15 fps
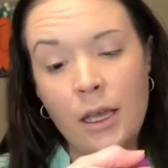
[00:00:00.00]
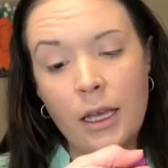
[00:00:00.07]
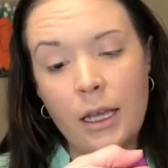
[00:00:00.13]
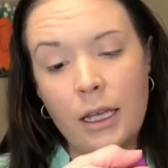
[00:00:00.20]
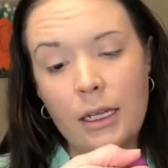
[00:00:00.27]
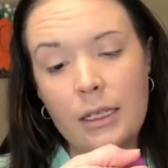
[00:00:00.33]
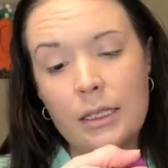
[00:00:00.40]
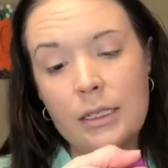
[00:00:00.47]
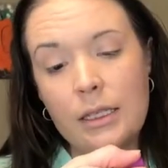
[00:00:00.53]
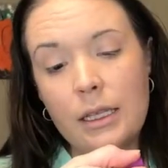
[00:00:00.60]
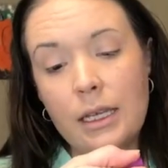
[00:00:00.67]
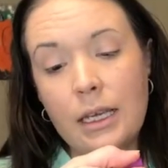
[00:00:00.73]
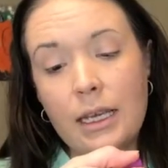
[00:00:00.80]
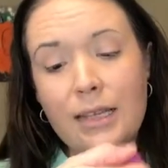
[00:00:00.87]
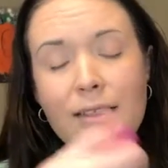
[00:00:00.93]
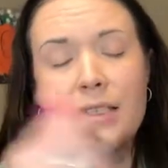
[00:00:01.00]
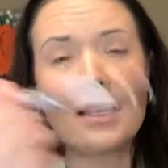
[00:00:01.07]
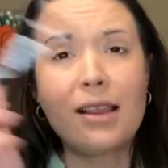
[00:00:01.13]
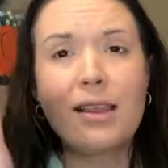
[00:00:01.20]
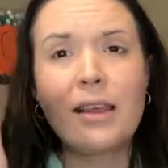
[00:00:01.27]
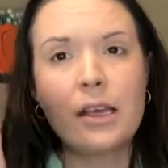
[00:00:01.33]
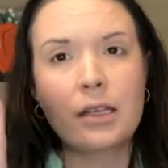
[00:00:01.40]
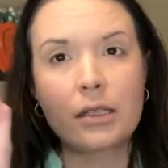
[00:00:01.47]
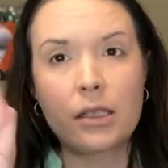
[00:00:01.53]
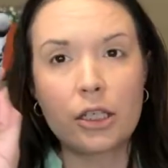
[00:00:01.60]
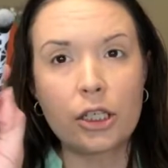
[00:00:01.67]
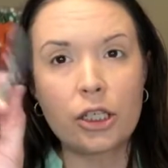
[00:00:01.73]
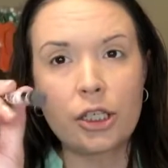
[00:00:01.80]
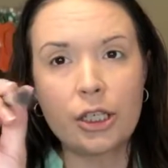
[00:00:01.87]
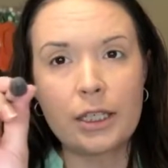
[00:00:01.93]
It is the Deluxe
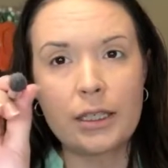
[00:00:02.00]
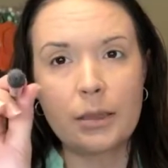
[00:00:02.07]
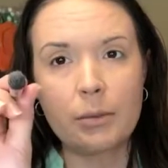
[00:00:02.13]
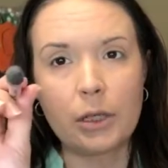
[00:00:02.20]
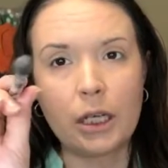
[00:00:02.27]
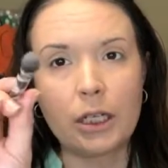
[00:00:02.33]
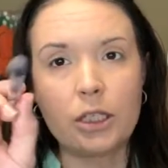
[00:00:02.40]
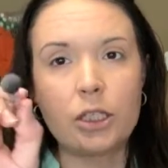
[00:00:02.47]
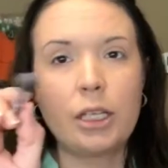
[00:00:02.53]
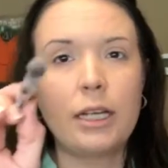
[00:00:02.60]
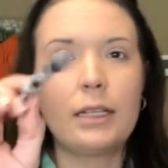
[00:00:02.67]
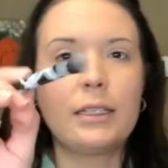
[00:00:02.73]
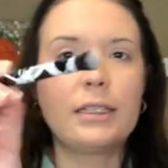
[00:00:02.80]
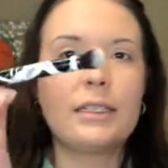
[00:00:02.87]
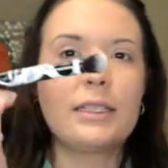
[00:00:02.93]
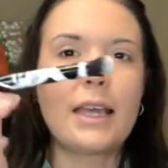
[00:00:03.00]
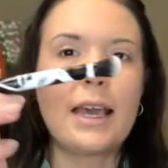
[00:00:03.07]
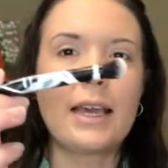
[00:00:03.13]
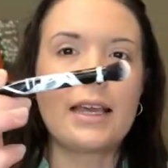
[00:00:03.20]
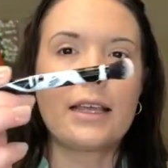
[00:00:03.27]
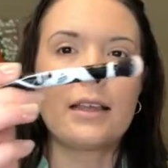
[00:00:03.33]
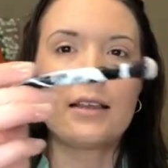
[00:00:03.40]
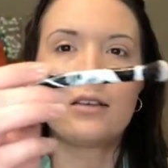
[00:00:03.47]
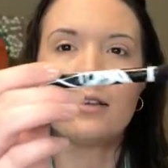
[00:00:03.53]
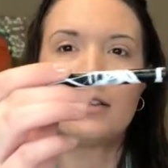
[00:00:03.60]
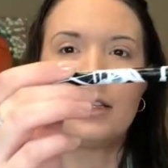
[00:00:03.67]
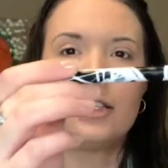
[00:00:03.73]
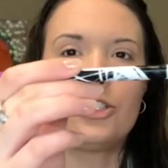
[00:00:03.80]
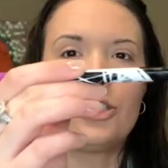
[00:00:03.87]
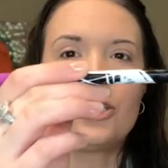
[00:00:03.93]
Crease Brush and it is a,
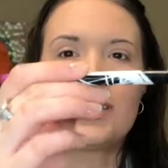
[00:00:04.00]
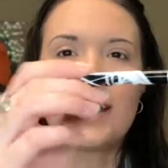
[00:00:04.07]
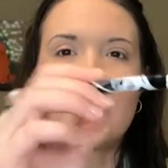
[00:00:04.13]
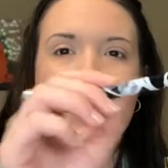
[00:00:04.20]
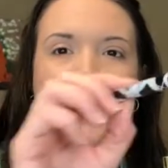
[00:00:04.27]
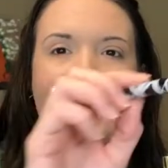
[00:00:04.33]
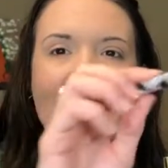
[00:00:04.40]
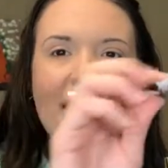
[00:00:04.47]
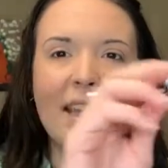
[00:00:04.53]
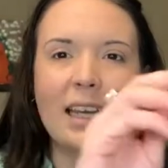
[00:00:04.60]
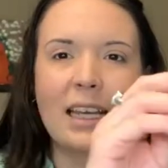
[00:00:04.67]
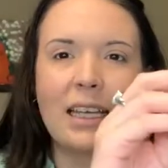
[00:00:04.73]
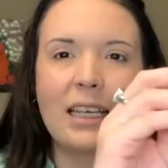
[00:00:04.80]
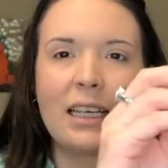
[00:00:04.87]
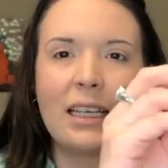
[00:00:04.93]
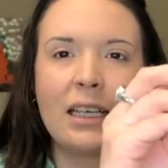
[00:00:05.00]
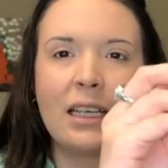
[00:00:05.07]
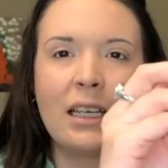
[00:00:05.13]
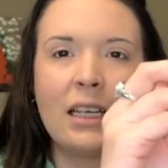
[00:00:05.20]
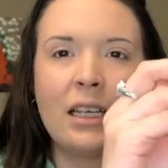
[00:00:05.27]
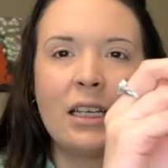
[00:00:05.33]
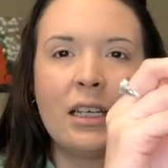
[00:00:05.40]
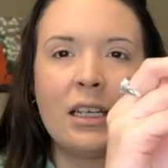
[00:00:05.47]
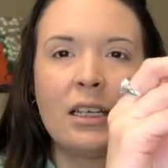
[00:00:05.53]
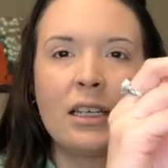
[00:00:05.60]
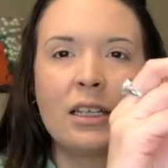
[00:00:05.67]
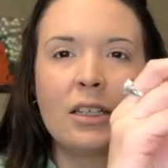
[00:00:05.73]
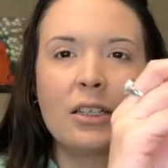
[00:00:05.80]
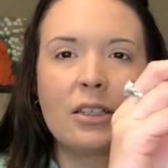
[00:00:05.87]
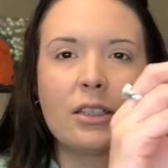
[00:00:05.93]
it's just a thick
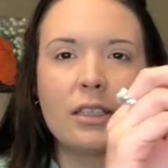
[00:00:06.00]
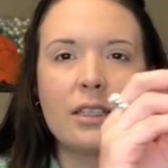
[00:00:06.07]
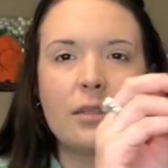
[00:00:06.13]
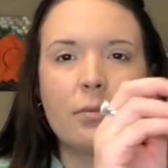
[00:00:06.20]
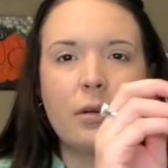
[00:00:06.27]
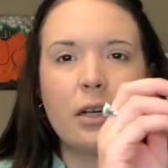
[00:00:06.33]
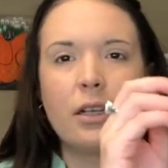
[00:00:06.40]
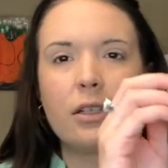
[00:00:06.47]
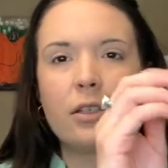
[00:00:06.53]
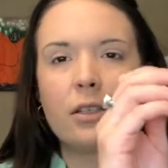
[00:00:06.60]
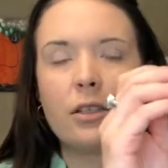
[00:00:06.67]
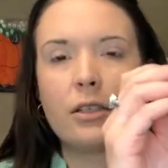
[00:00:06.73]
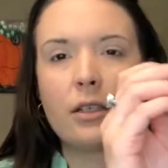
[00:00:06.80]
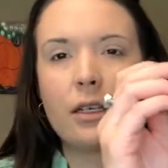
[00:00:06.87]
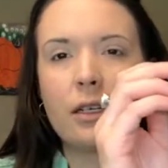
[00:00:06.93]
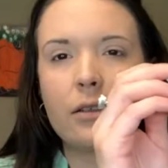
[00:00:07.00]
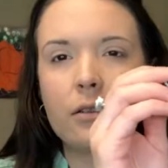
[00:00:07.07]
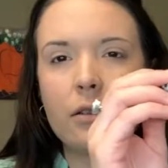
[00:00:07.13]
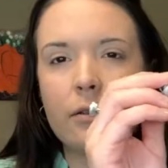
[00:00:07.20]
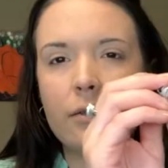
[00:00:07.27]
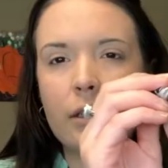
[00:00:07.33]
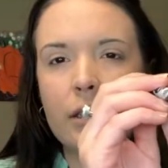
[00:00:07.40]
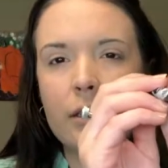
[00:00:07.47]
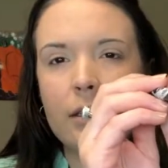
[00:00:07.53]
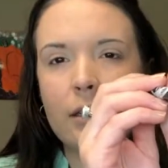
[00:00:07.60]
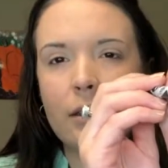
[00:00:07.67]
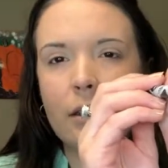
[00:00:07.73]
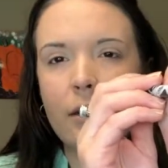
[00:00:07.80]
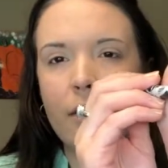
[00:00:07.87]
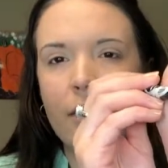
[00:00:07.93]
crease brush. Like, I don't know if you can
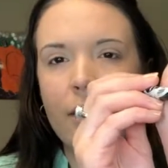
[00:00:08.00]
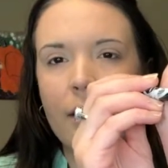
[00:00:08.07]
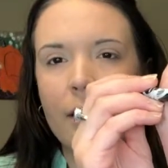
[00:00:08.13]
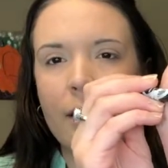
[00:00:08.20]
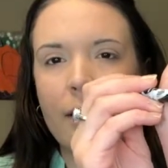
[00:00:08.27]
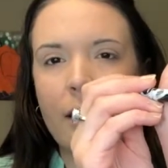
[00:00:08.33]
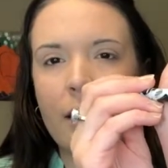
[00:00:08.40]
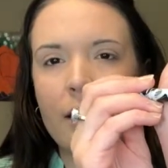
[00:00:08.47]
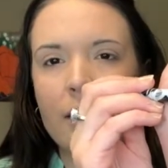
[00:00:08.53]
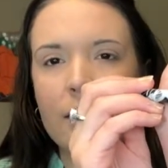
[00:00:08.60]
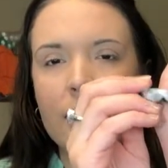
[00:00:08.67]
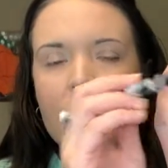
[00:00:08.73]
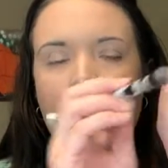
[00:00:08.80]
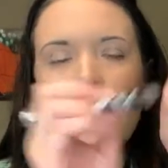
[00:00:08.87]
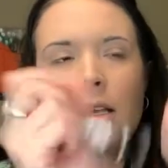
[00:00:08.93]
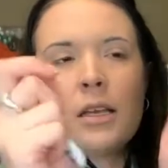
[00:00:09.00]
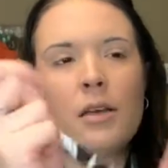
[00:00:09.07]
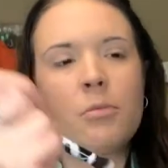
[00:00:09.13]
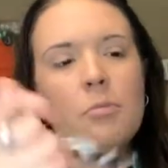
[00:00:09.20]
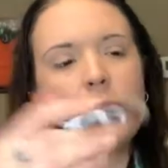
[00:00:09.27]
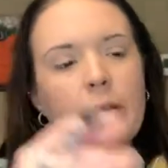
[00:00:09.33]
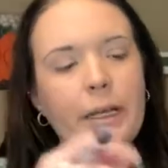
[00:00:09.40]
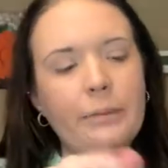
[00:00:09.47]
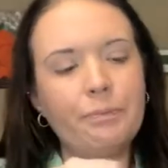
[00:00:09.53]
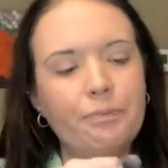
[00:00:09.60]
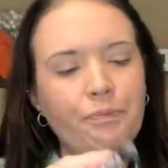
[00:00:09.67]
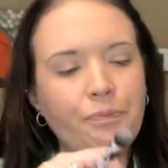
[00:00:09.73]
tell how thick that is but